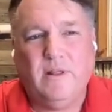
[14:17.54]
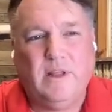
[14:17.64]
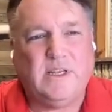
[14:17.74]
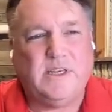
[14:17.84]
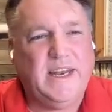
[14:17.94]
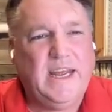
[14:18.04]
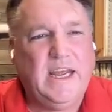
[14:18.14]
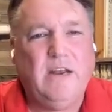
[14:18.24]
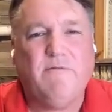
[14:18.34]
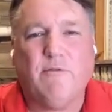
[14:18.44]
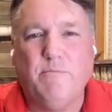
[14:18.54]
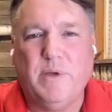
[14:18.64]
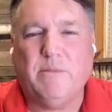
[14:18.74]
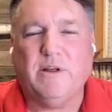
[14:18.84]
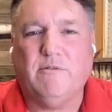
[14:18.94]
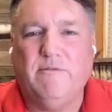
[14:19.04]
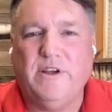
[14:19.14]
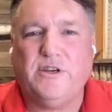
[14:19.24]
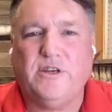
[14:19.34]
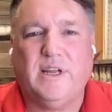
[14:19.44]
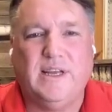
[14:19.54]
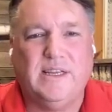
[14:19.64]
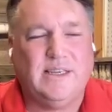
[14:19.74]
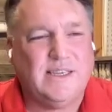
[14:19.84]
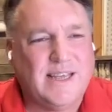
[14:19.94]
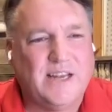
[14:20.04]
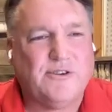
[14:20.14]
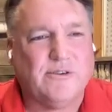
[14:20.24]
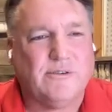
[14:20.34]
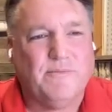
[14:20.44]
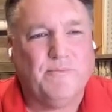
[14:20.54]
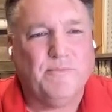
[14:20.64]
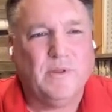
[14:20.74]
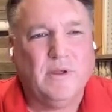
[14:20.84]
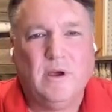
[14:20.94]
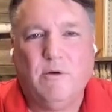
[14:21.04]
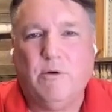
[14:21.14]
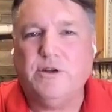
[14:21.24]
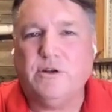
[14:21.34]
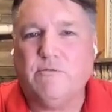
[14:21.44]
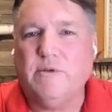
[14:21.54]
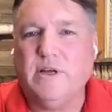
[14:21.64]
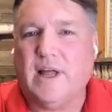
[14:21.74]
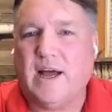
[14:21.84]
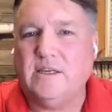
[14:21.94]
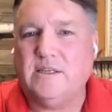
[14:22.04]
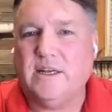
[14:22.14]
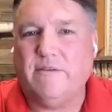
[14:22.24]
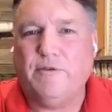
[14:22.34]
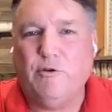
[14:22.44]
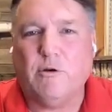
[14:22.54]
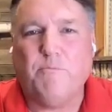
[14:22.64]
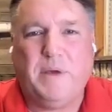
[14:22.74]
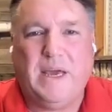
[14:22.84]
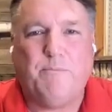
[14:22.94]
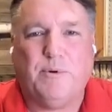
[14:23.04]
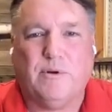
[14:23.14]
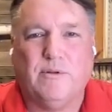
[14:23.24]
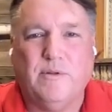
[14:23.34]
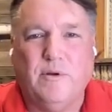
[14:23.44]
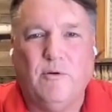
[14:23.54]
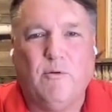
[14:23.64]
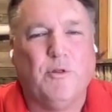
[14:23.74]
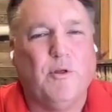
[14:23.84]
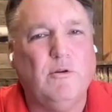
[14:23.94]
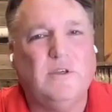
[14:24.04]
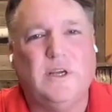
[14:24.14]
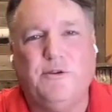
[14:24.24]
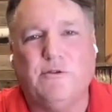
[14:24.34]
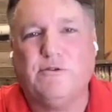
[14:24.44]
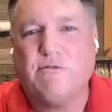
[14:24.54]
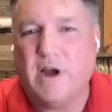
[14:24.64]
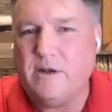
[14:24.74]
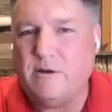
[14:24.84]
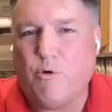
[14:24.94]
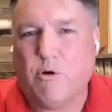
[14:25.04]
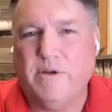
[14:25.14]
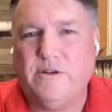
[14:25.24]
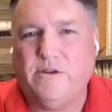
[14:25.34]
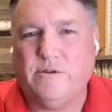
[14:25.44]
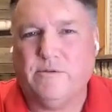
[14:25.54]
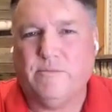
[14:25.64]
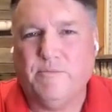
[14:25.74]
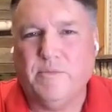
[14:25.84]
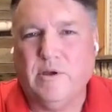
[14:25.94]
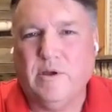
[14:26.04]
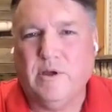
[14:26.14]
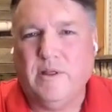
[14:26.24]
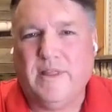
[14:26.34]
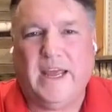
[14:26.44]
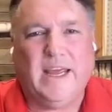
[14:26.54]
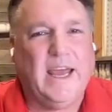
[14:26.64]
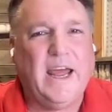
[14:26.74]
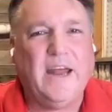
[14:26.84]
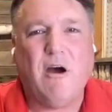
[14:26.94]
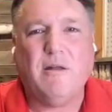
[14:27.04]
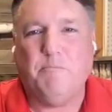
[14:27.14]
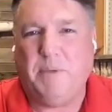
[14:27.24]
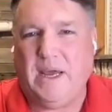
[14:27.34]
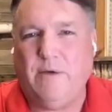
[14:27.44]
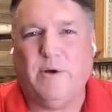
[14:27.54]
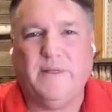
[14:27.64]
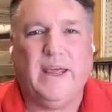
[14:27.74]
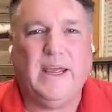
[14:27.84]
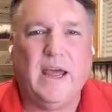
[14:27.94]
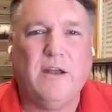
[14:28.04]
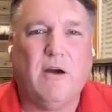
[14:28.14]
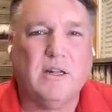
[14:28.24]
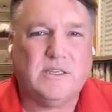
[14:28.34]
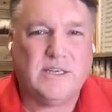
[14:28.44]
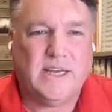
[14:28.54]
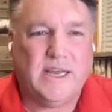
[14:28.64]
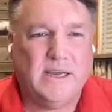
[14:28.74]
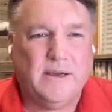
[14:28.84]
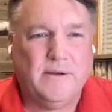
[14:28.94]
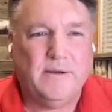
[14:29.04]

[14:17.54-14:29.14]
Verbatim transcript: This need for biblical vision is essential. I want you to realize that if your people or those that you're trying to pour into. They cannot be what they cannot see.